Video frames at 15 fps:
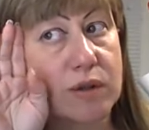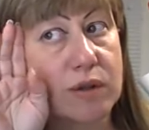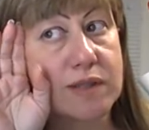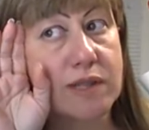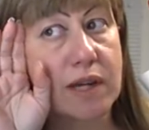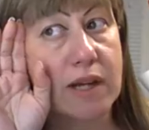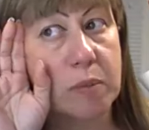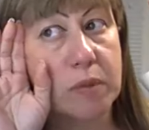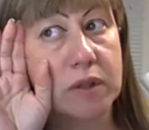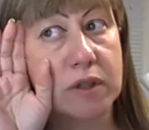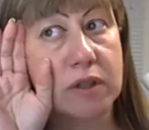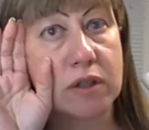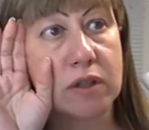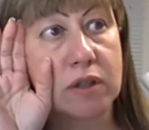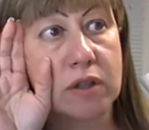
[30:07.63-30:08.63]
What's
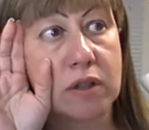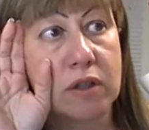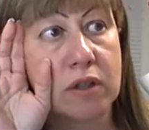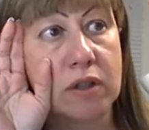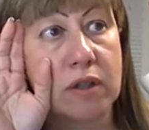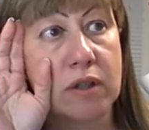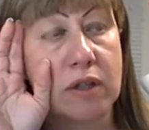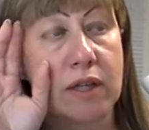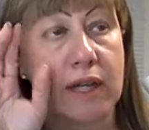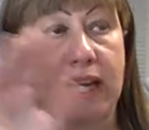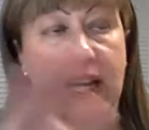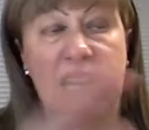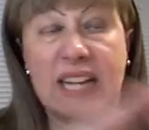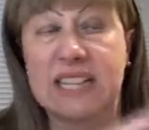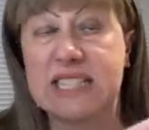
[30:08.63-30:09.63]
happening?
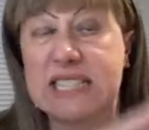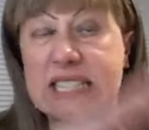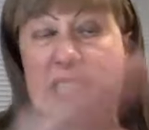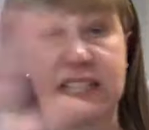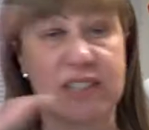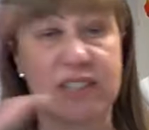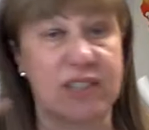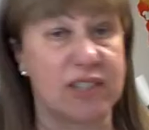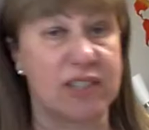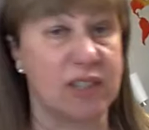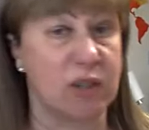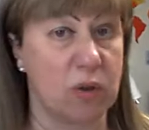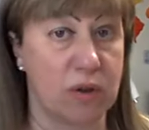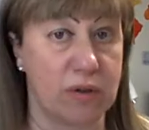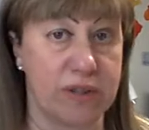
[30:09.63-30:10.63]
And she hears the
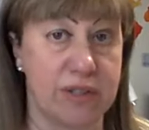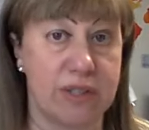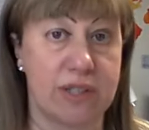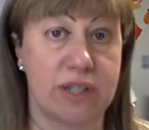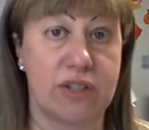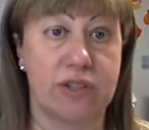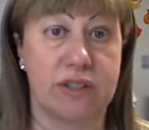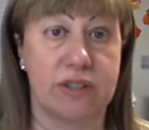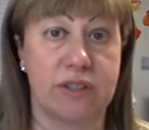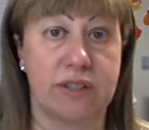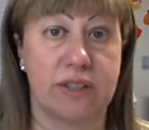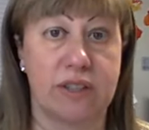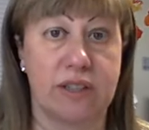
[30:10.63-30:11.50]
whole conversation.